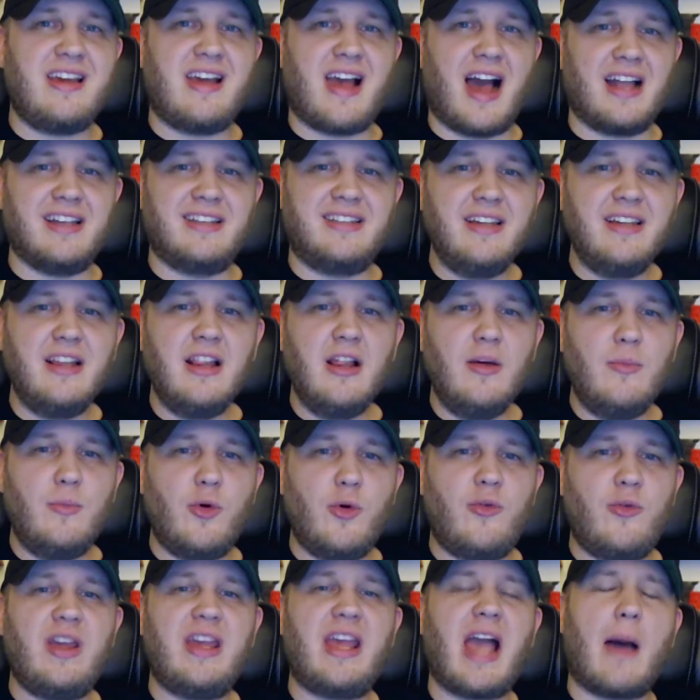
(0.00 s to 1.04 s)
Godzilla
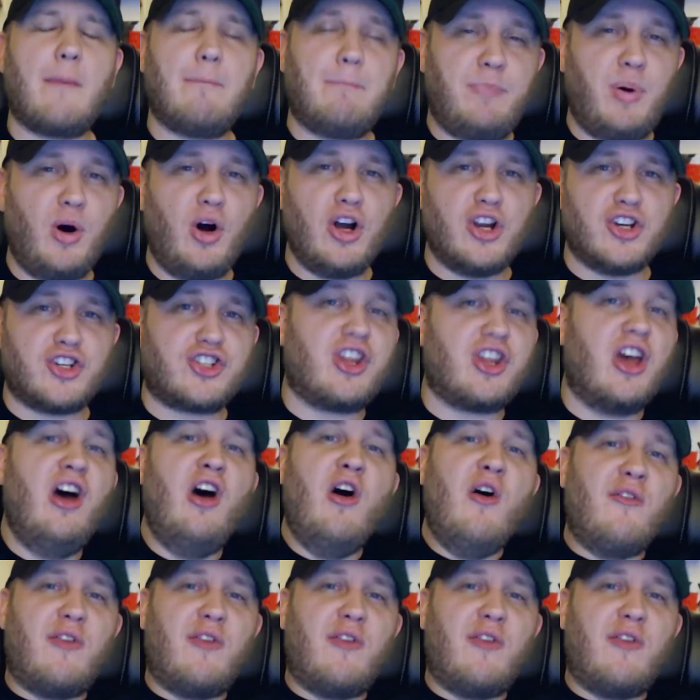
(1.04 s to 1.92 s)
movie got pushed